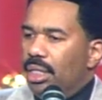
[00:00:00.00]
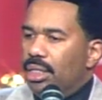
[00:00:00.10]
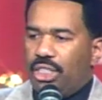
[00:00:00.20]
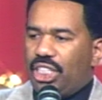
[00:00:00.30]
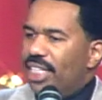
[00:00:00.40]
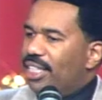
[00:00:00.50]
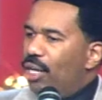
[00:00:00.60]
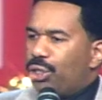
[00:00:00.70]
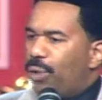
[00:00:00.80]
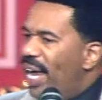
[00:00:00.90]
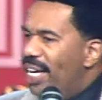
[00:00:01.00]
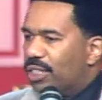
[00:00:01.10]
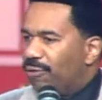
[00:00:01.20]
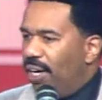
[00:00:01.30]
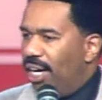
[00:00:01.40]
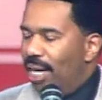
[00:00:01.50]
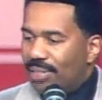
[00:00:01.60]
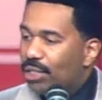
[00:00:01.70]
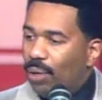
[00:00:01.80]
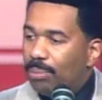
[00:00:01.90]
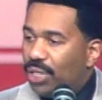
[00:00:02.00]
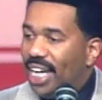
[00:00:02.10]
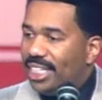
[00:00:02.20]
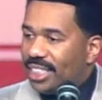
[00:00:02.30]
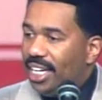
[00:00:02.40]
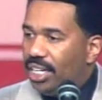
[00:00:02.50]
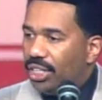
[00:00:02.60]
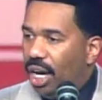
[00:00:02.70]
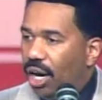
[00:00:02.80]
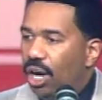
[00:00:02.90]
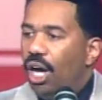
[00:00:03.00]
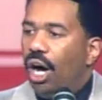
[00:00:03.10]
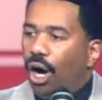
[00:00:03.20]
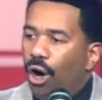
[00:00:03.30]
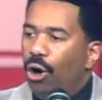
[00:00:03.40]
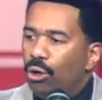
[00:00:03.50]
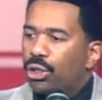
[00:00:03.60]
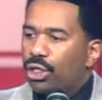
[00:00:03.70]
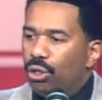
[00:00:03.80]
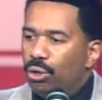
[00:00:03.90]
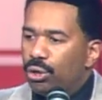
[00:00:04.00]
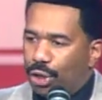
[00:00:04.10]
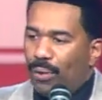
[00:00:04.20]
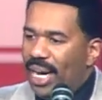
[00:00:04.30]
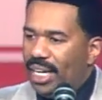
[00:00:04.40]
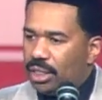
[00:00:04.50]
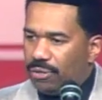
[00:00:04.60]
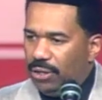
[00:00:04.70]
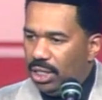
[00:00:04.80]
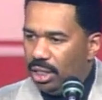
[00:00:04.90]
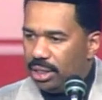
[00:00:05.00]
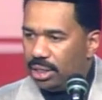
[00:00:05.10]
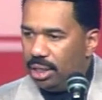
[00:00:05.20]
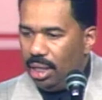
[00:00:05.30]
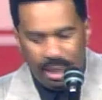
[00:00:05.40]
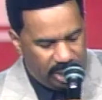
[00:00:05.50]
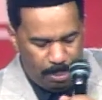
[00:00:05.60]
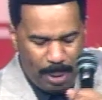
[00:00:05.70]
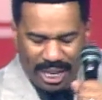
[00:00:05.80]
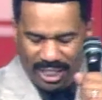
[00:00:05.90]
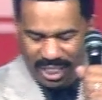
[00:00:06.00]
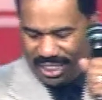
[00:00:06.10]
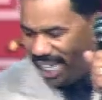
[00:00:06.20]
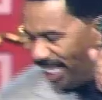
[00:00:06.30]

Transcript: The shit don't transfer. That's what I'm trying to tell y'all. Old school transfers. See, back in the day,